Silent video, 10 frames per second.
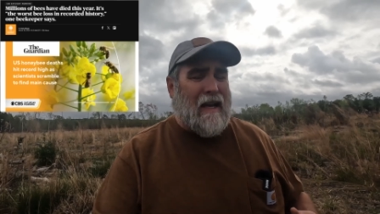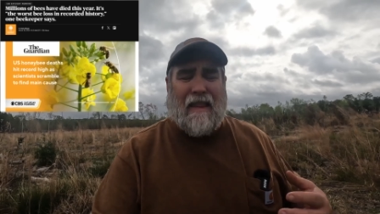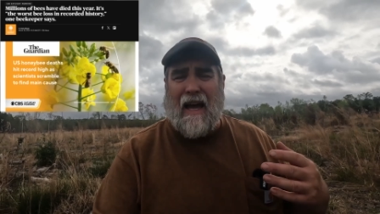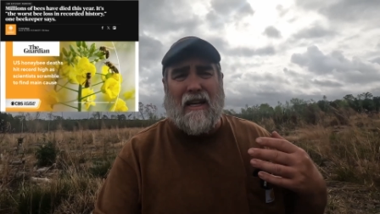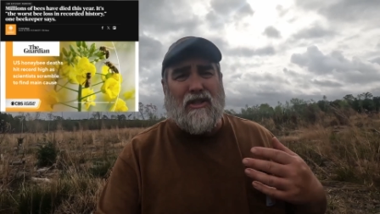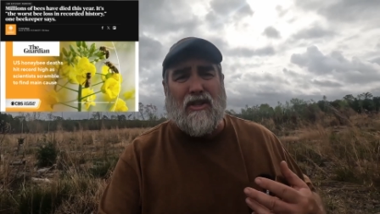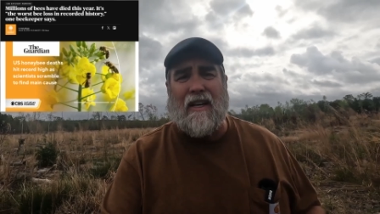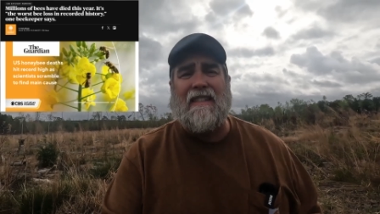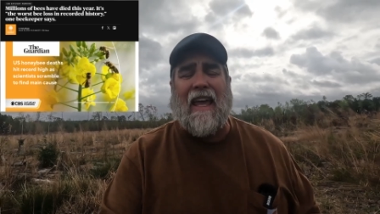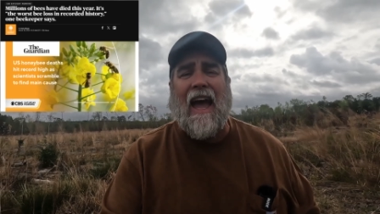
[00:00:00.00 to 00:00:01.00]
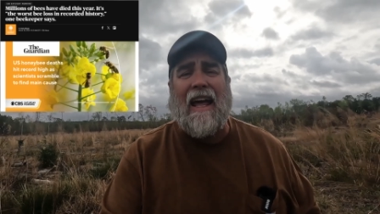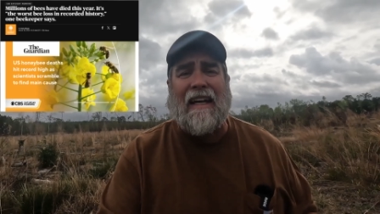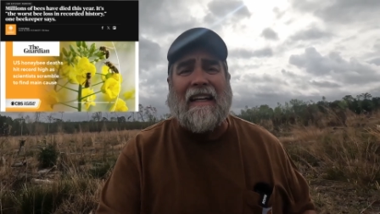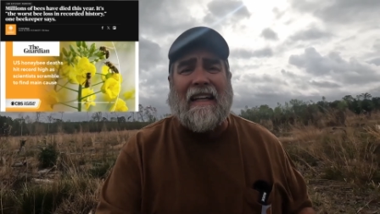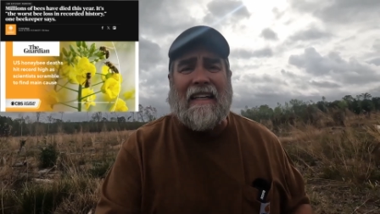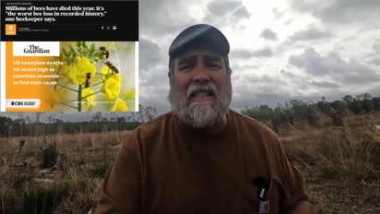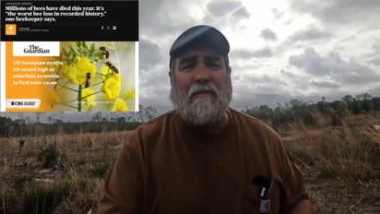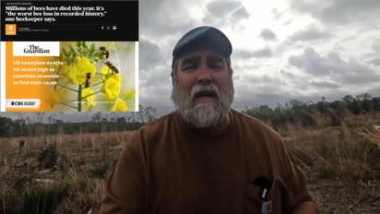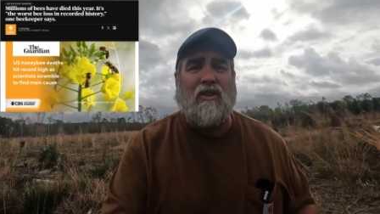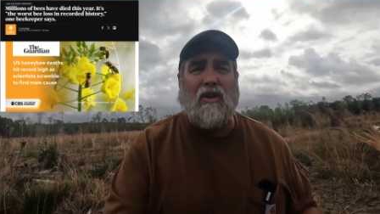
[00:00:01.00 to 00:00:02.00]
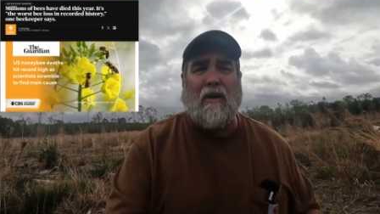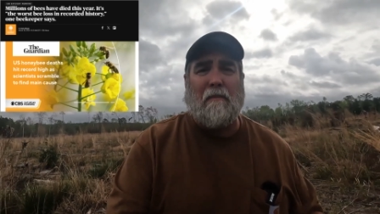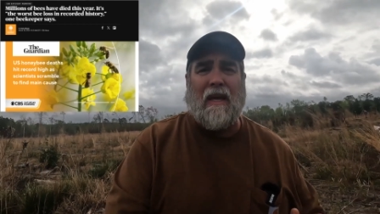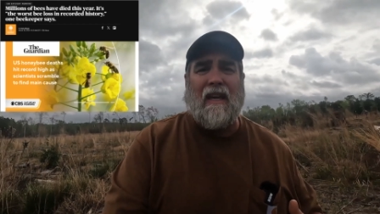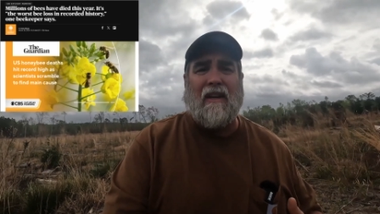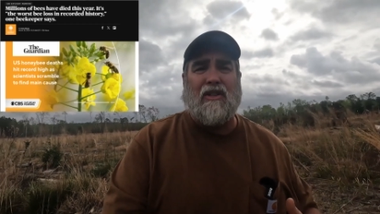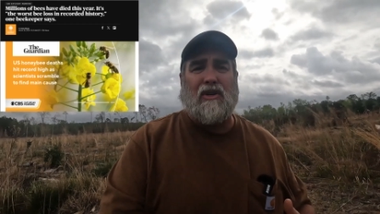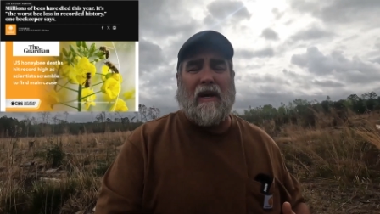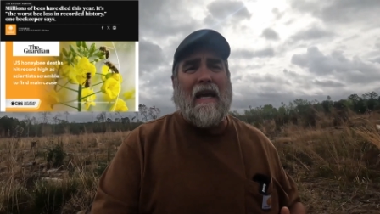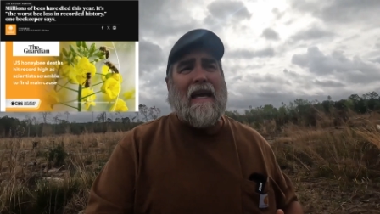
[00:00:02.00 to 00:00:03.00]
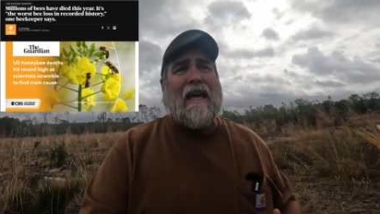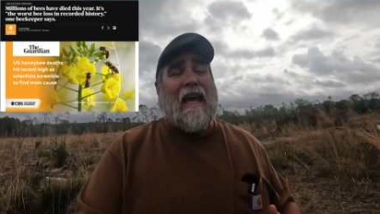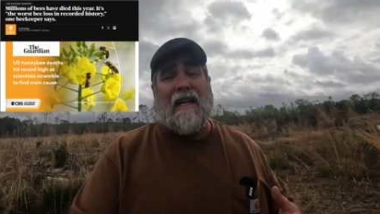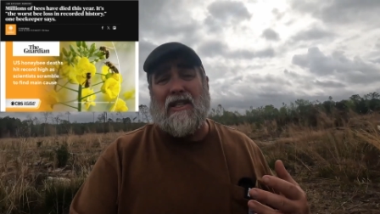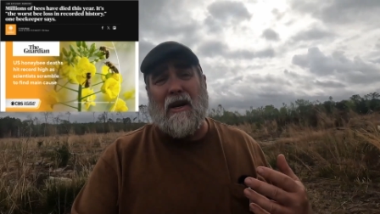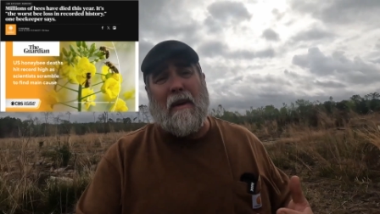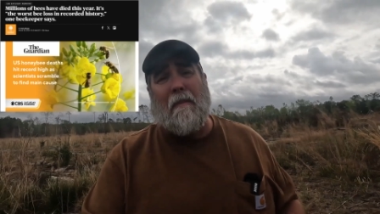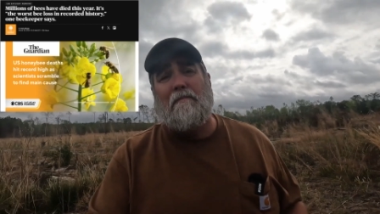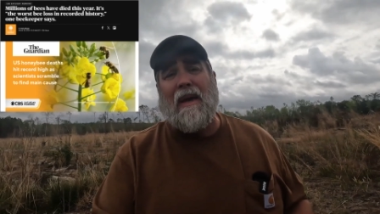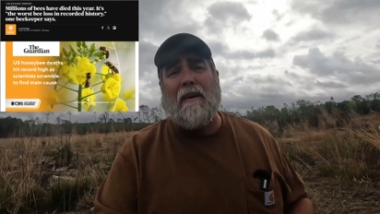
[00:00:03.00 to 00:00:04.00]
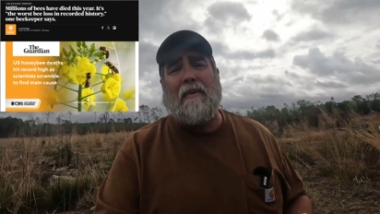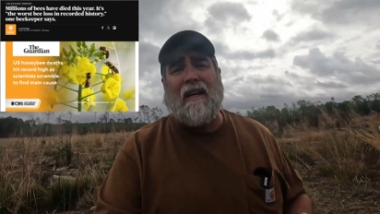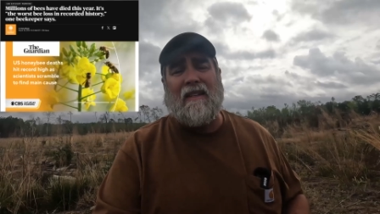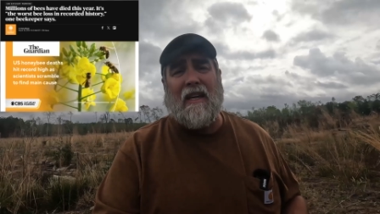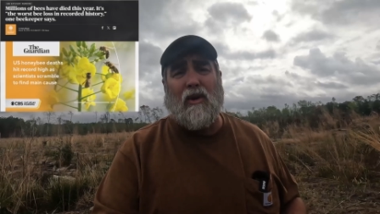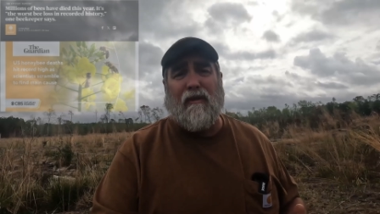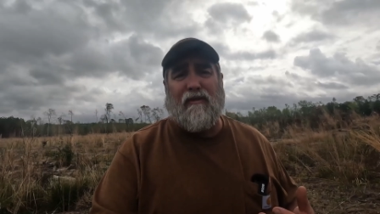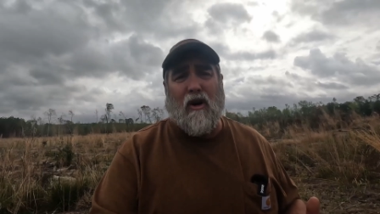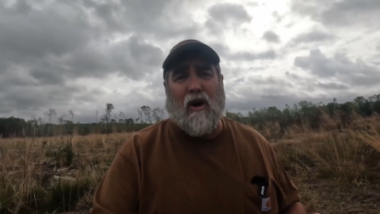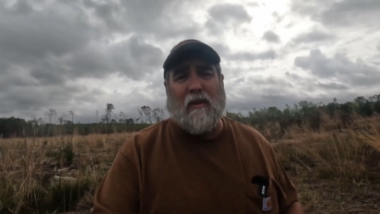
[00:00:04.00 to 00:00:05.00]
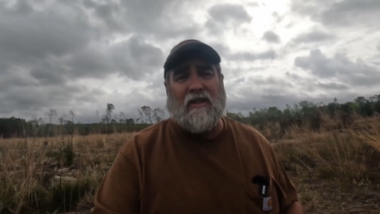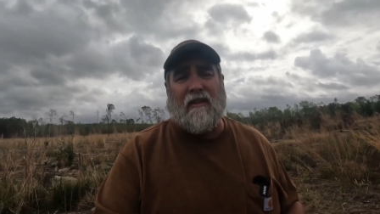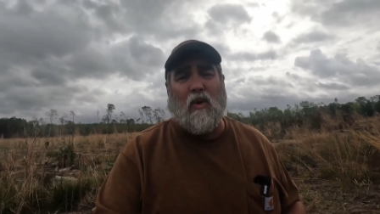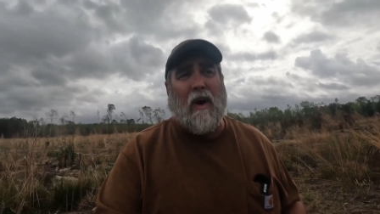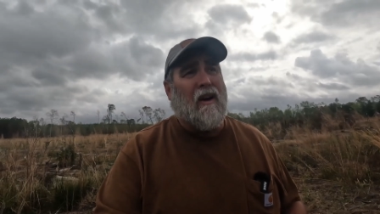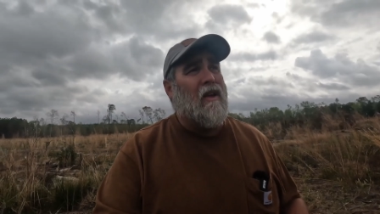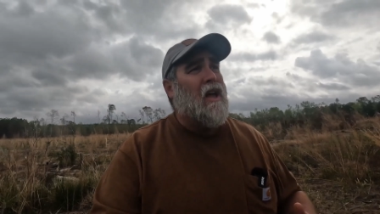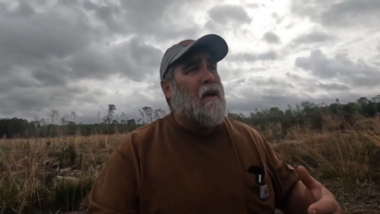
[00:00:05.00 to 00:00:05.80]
That is just cataclysmic to the bee industry, and it's going to be a big, big deal to farmers everywhere.